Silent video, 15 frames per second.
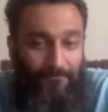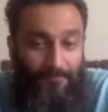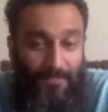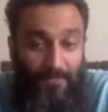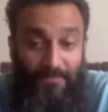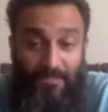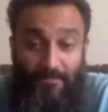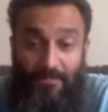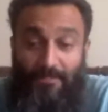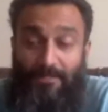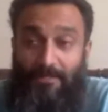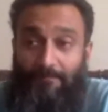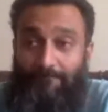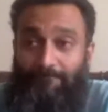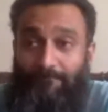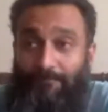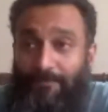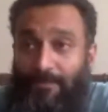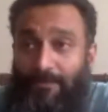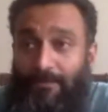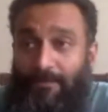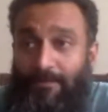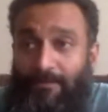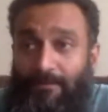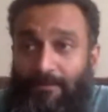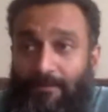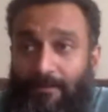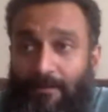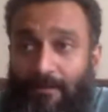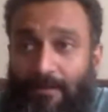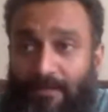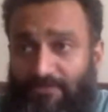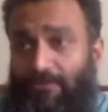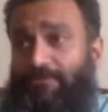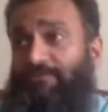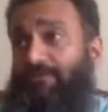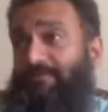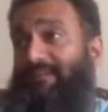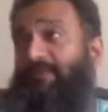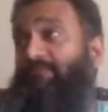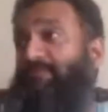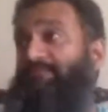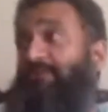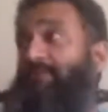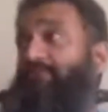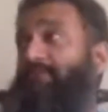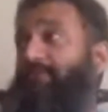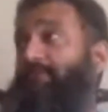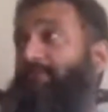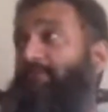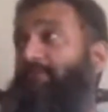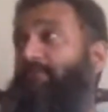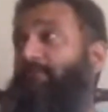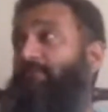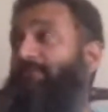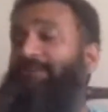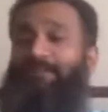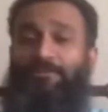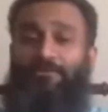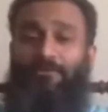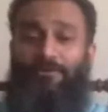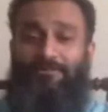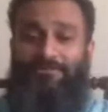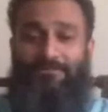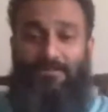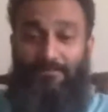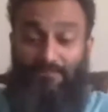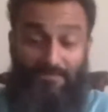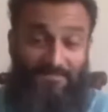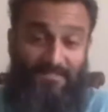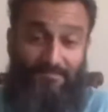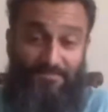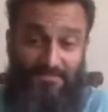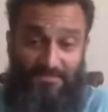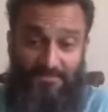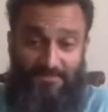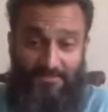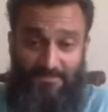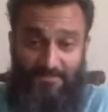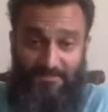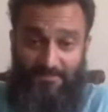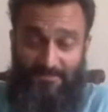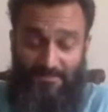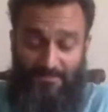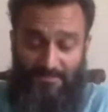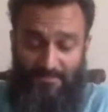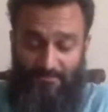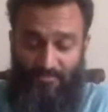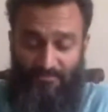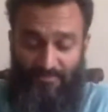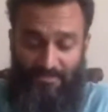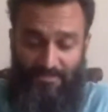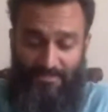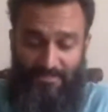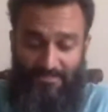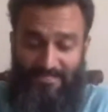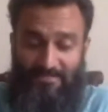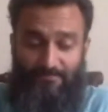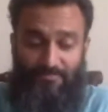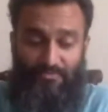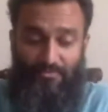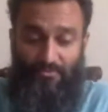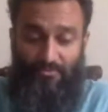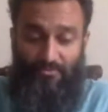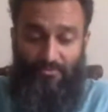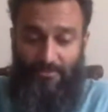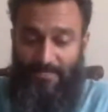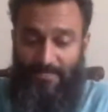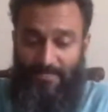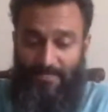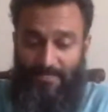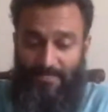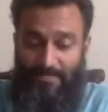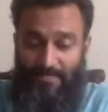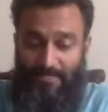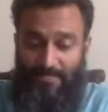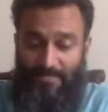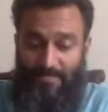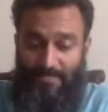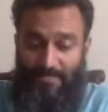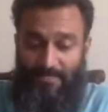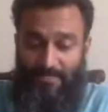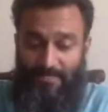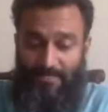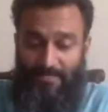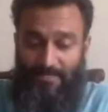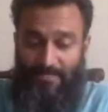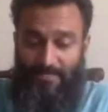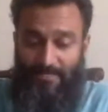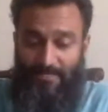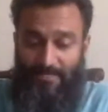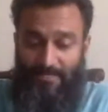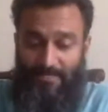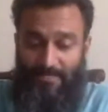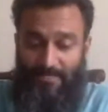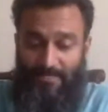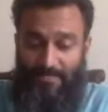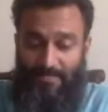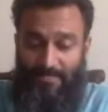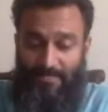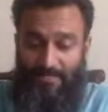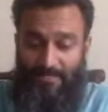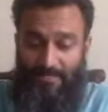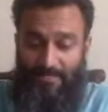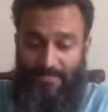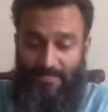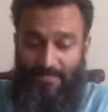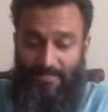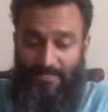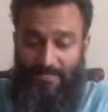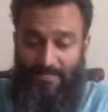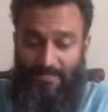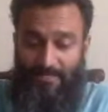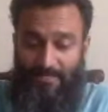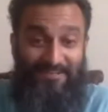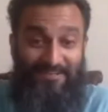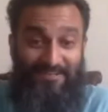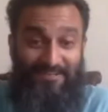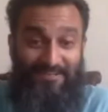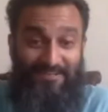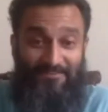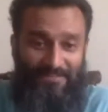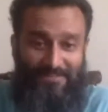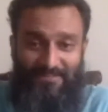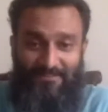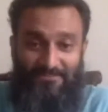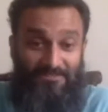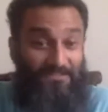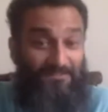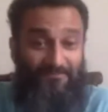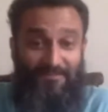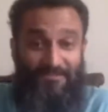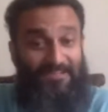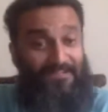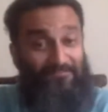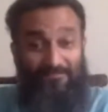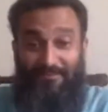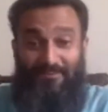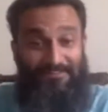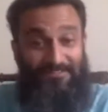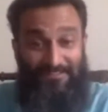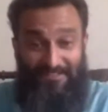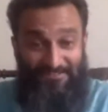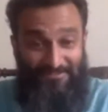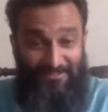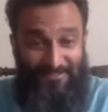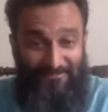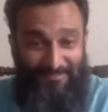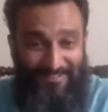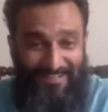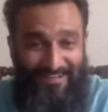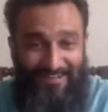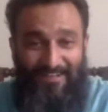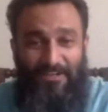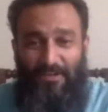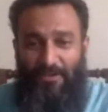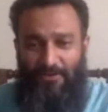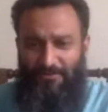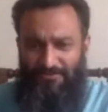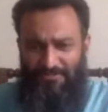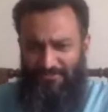I mean, and it's also like, for example, we did not. I mean, Simpsons, the movie, Deadpool, and God knows what. We didn't censor it. Apparently, China did, and Germany censored Evil Dead. We didn't censor Evil Dead. So it's